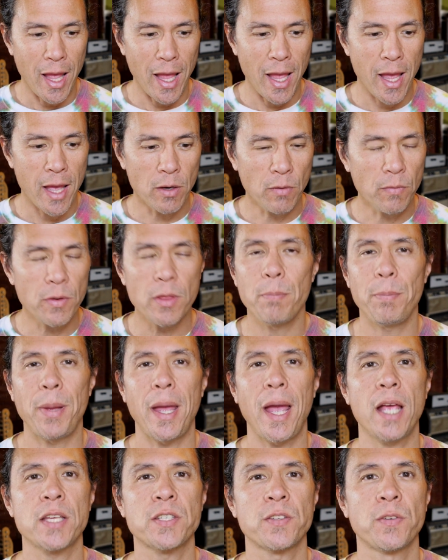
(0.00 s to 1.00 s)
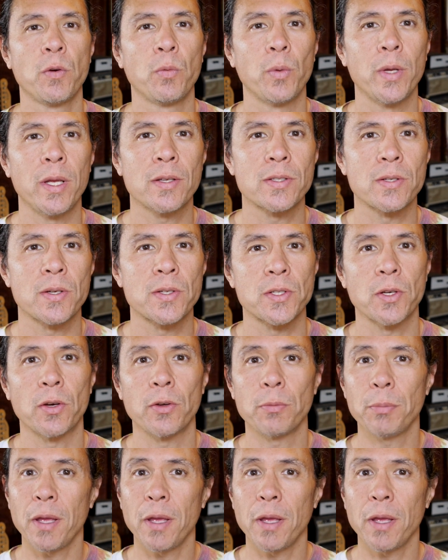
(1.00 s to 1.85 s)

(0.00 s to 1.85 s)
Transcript: and over the past few weeks or so,